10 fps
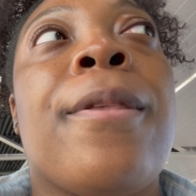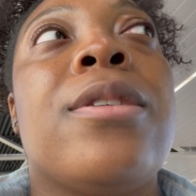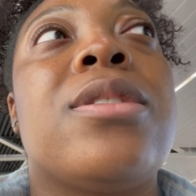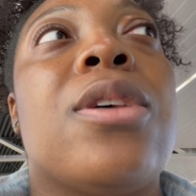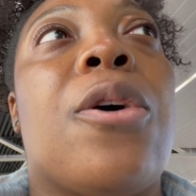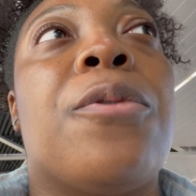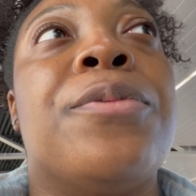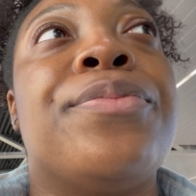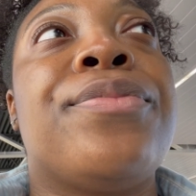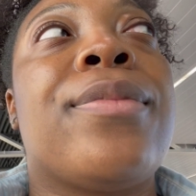So
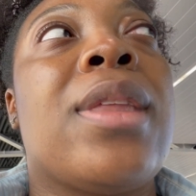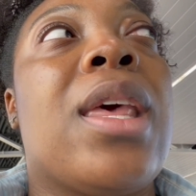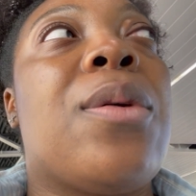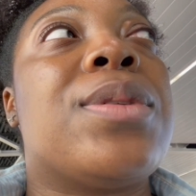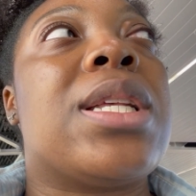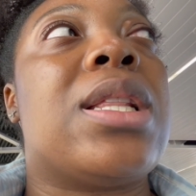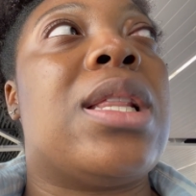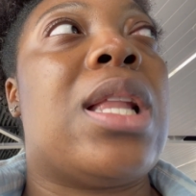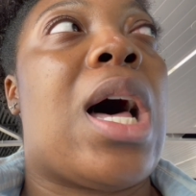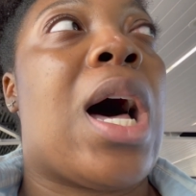it was a
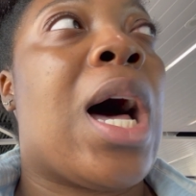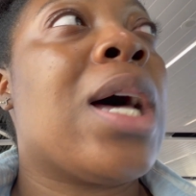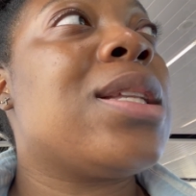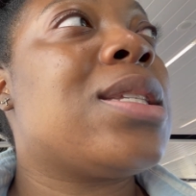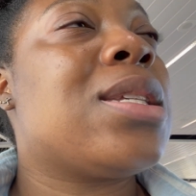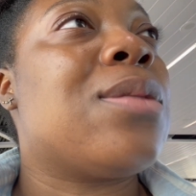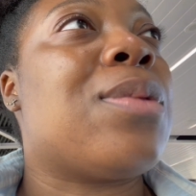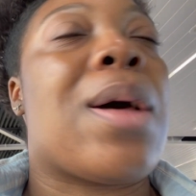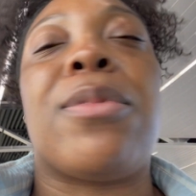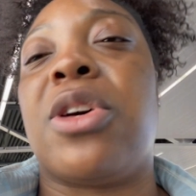lot,
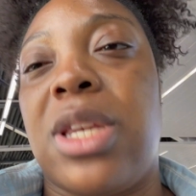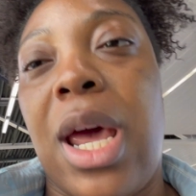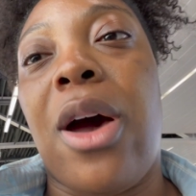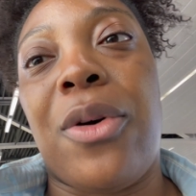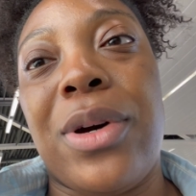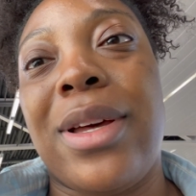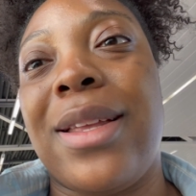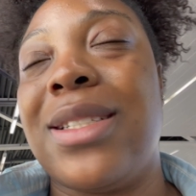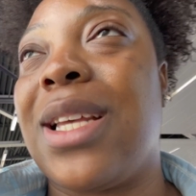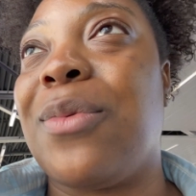but I'm good now.
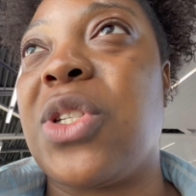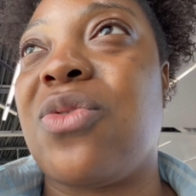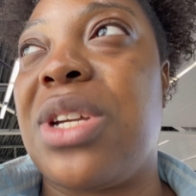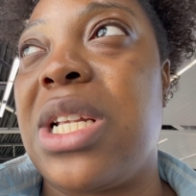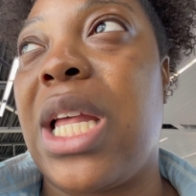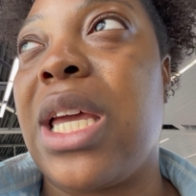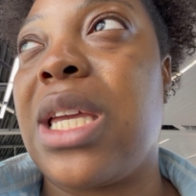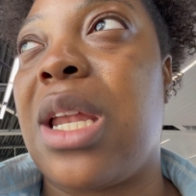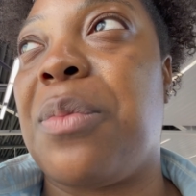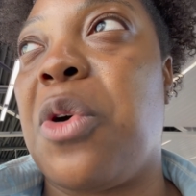and I'm just ready to like
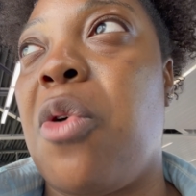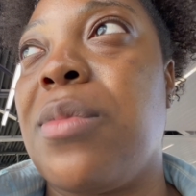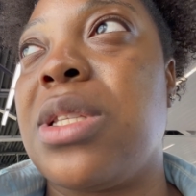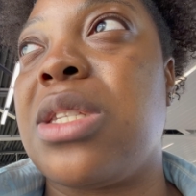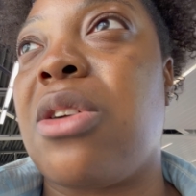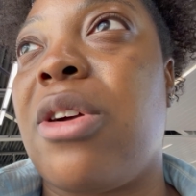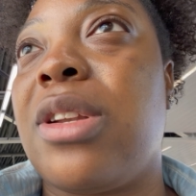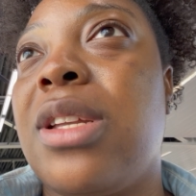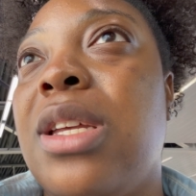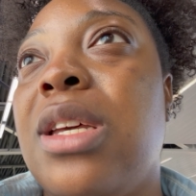get him home and start
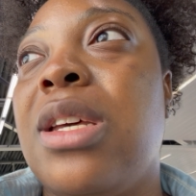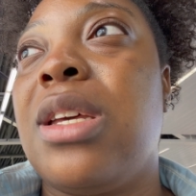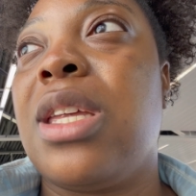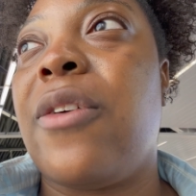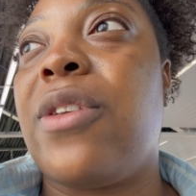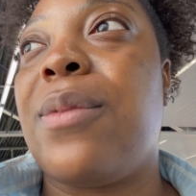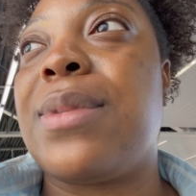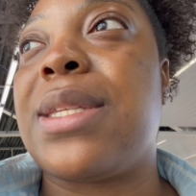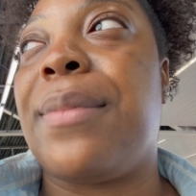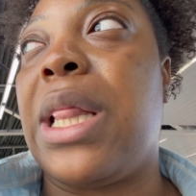giving them
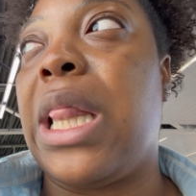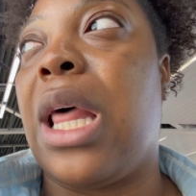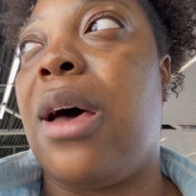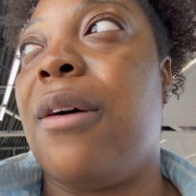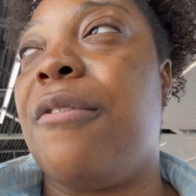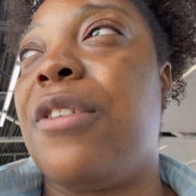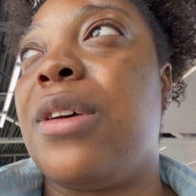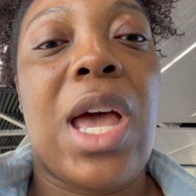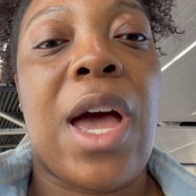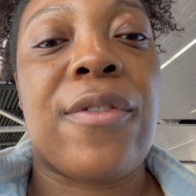some love. I
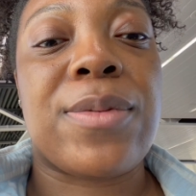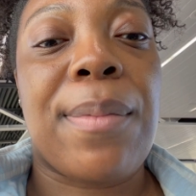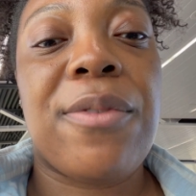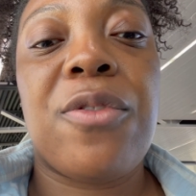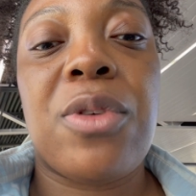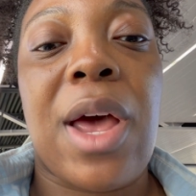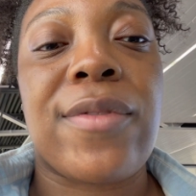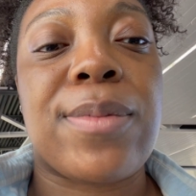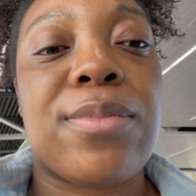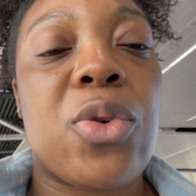have his puppy food, I have
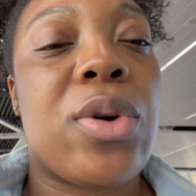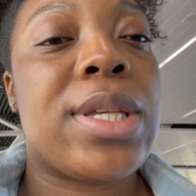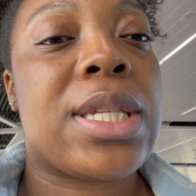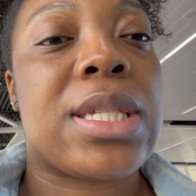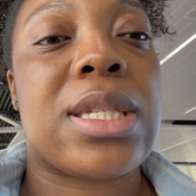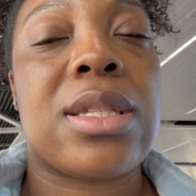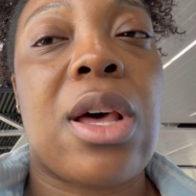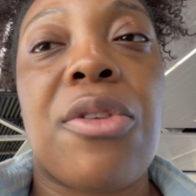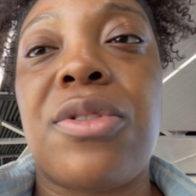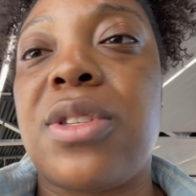his toys, his
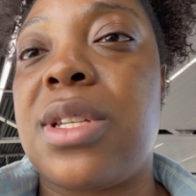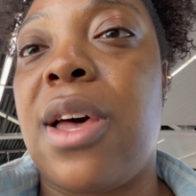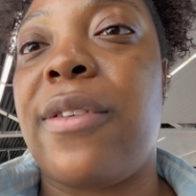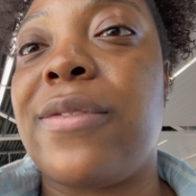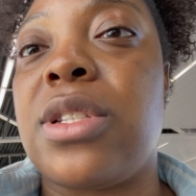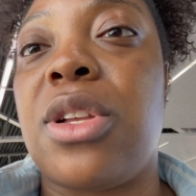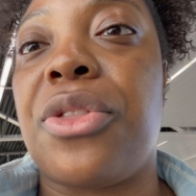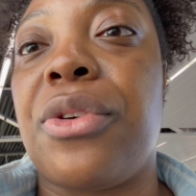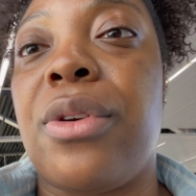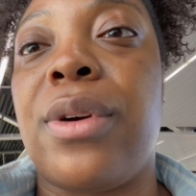health stuff I have to look
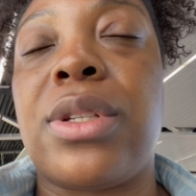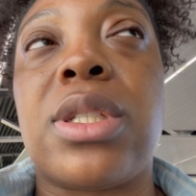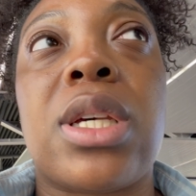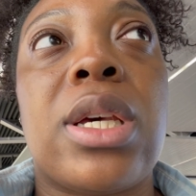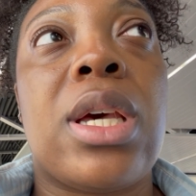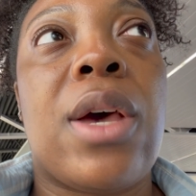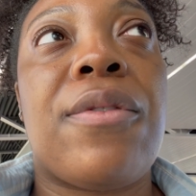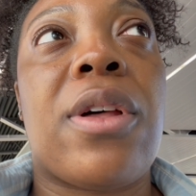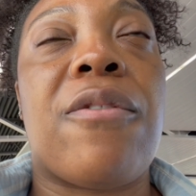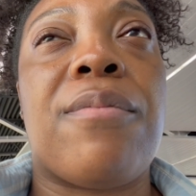through and a
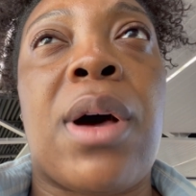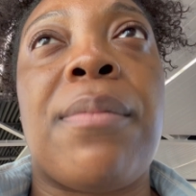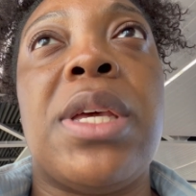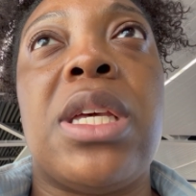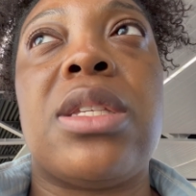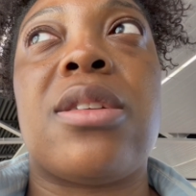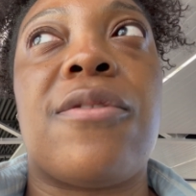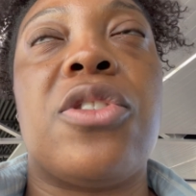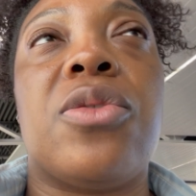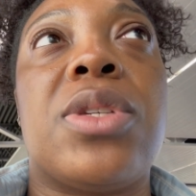lot of mommy stuff
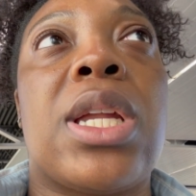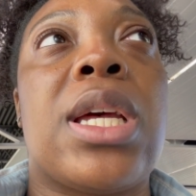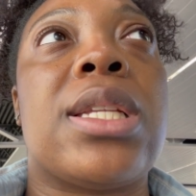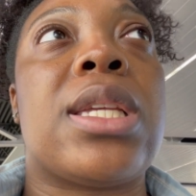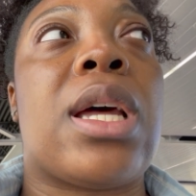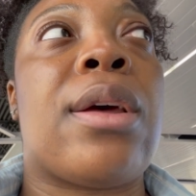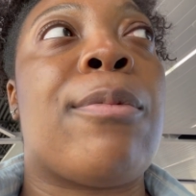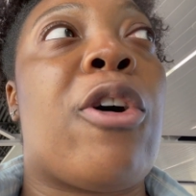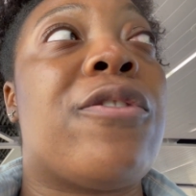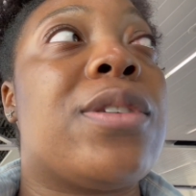to do tonight and I'm
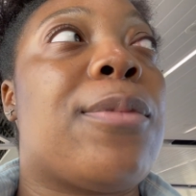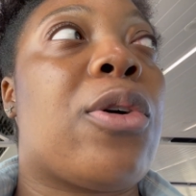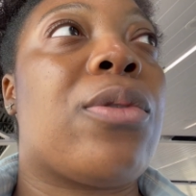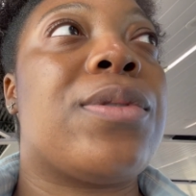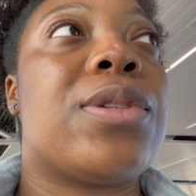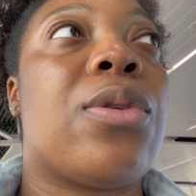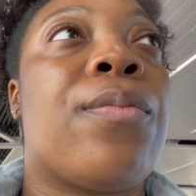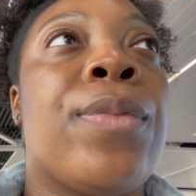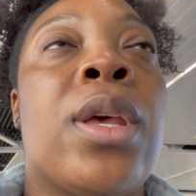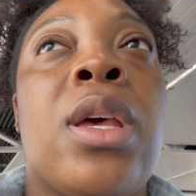off tomorrow. So
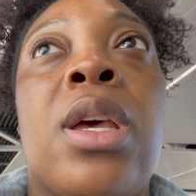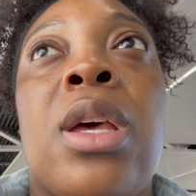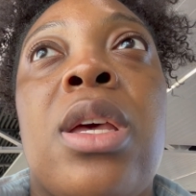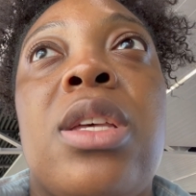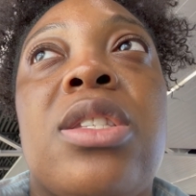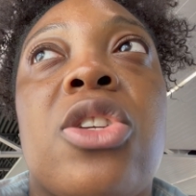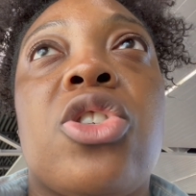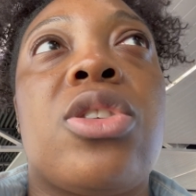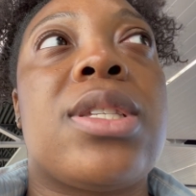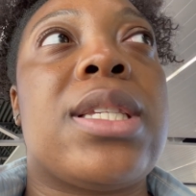he's such a
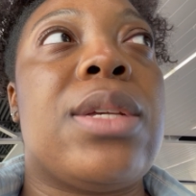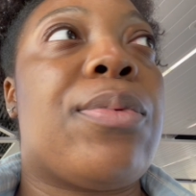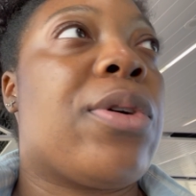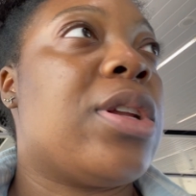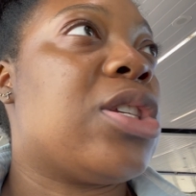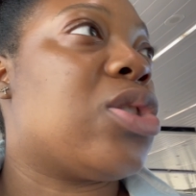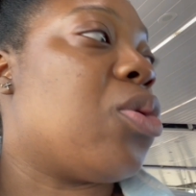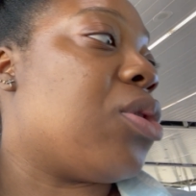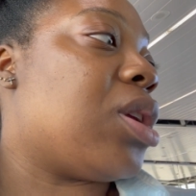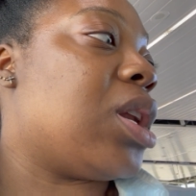good sleeper and he's so
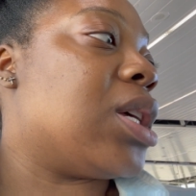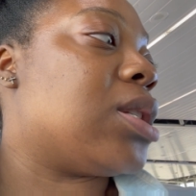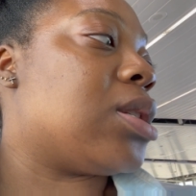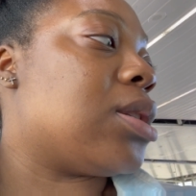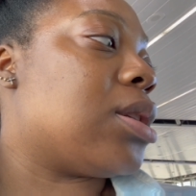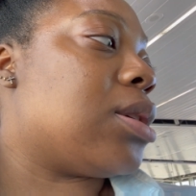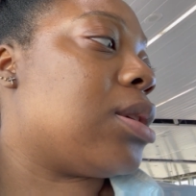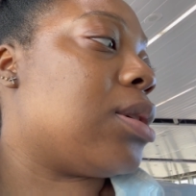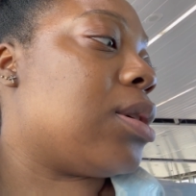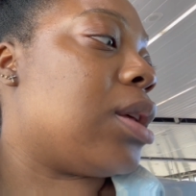good in his
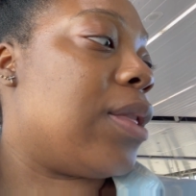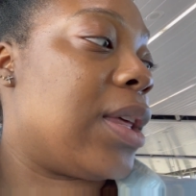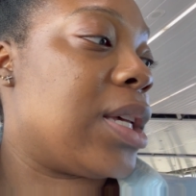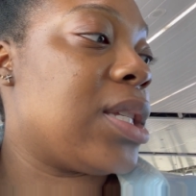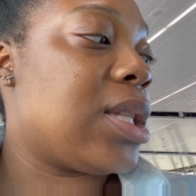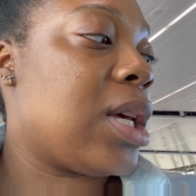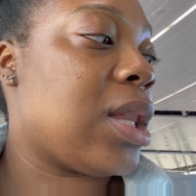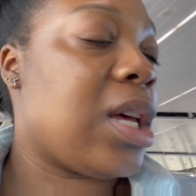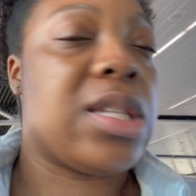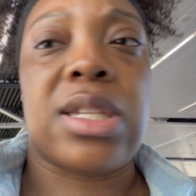in this thing that
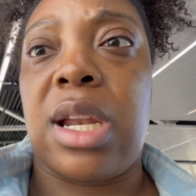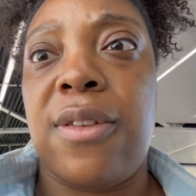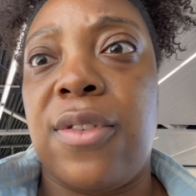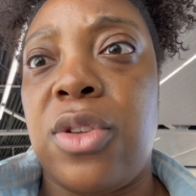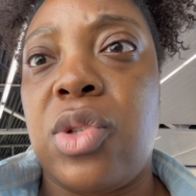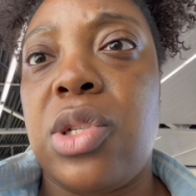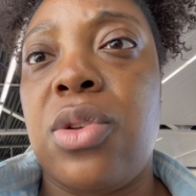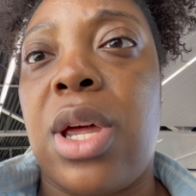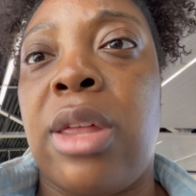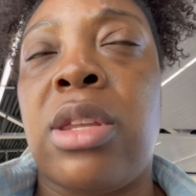he's not even used to
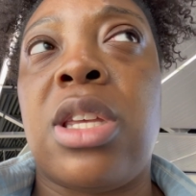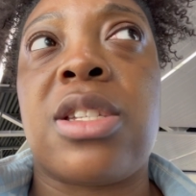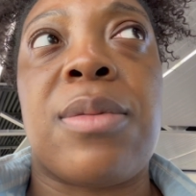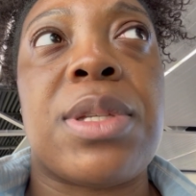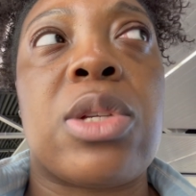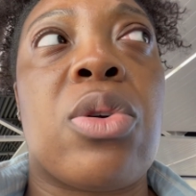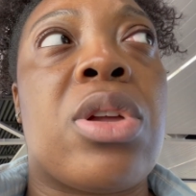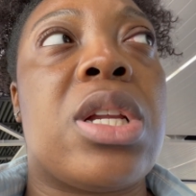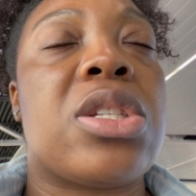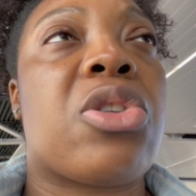that I think he's gonna be so good
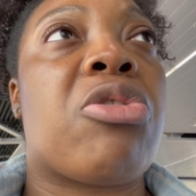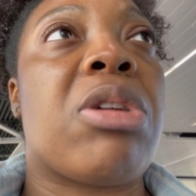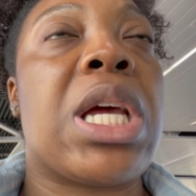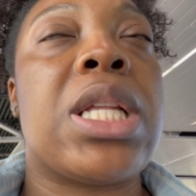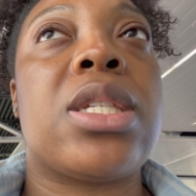in his crate.